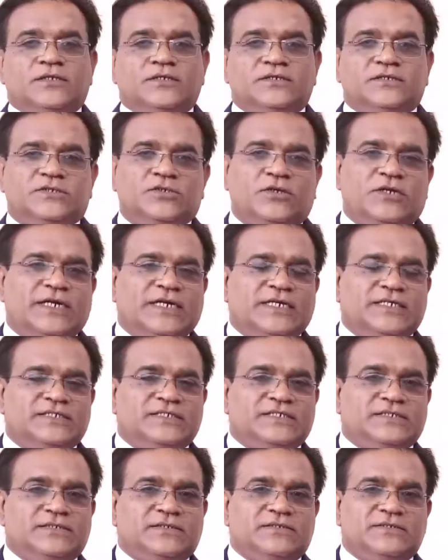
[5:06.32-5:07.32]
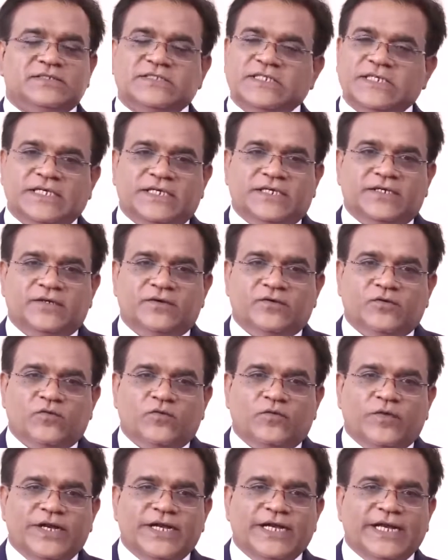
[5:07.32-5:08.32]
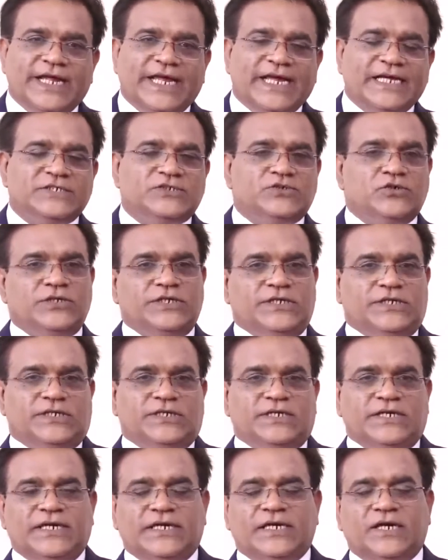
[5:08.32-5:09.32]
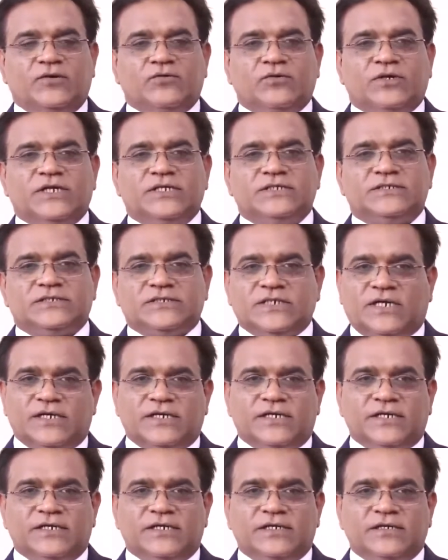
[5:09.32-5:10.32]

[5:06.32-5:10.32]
So let us see when actually accounting started.